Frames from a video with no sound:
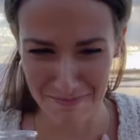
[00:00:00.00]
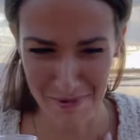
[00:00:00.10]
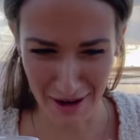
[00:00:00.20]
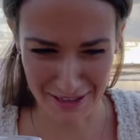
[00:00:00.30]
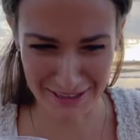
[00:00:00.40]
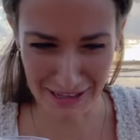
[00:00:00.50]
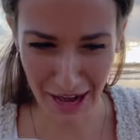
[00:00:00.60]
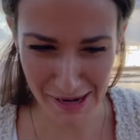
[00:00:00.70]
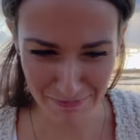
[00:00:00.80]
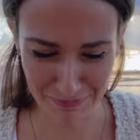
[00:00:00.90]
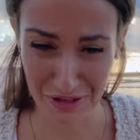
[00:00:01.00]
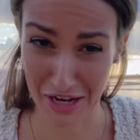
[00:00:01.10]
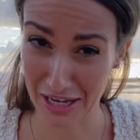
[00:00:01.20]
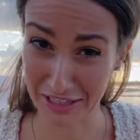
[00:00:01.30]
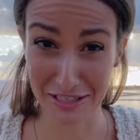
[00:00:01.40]
Not gonna lie,
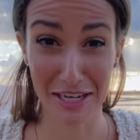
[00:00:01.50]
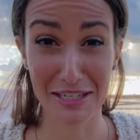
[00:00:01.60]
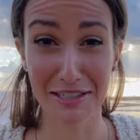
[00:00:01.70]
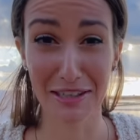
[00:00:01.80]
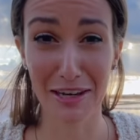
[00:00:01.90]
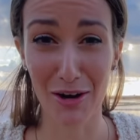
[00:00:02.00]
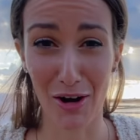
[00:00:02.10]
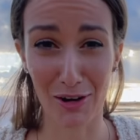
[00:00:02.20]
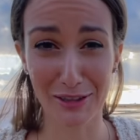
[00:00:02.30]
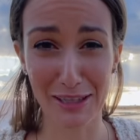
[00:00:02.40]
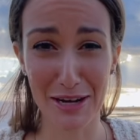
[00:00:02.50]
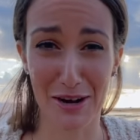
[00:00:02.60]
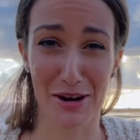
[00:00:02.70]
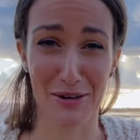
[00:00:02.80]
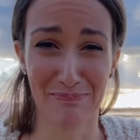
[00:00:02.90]
kinda tastes like hard
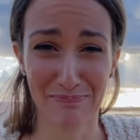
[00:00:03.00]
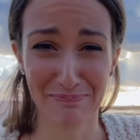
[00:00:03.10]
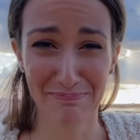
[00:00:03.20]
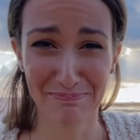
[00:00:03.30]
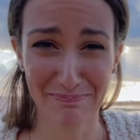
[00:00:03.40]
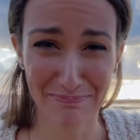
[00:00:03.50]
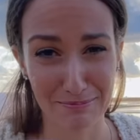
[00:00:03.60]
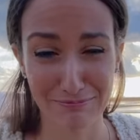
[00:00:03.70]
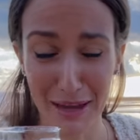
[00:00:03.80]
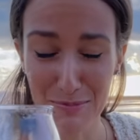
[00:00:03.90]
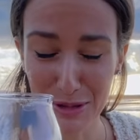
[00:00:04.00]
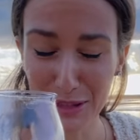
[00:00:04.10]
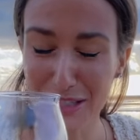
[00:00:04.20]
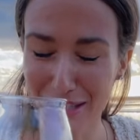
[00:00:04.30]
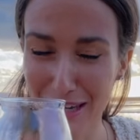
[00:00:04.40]
liquor. I'm really
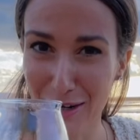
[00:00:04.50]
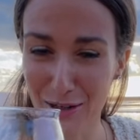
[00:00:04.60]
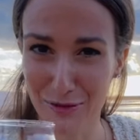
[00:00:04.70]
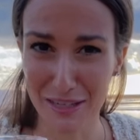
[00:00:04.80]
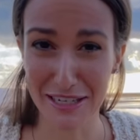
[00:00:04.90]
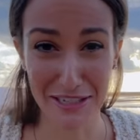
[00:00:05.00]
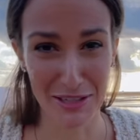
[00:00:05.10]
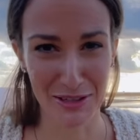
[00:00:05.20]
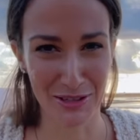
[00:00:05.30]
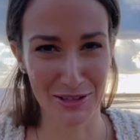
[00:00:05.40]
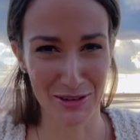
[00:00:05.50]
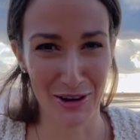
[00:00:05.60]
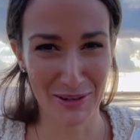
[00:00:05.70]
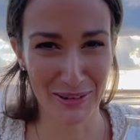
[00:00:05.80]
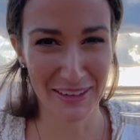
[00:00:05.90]
scared if this isn't the strong
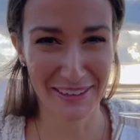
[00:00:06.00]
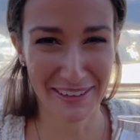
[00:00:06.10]
one.